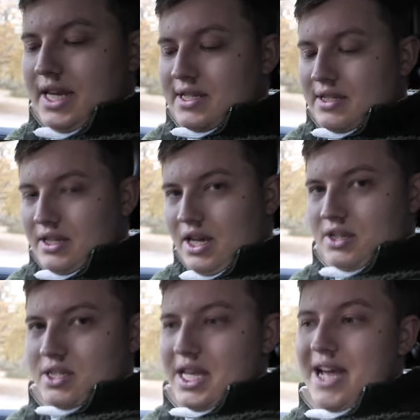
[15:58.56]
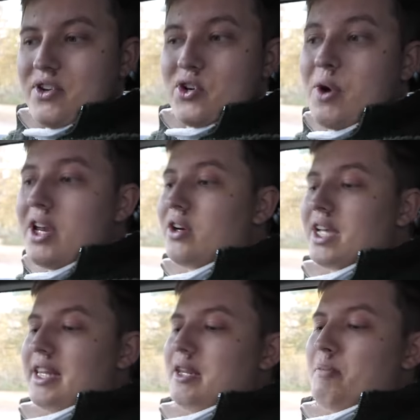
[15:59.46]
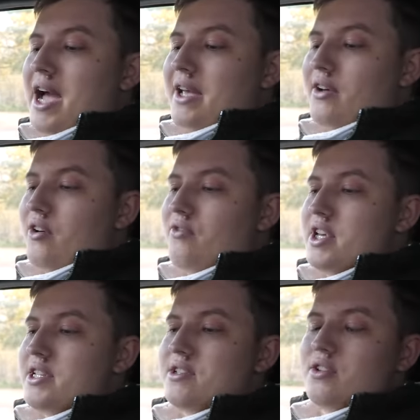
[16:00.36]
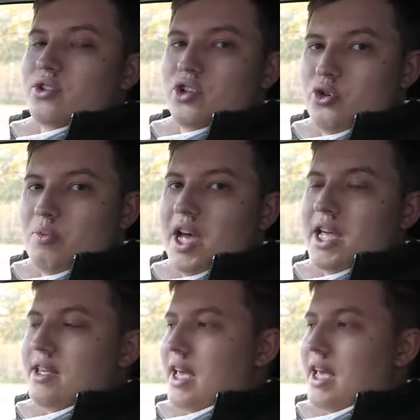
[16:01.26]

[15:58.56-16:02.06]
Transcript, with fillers: Let's lastly have a quick look in the back of this Coupe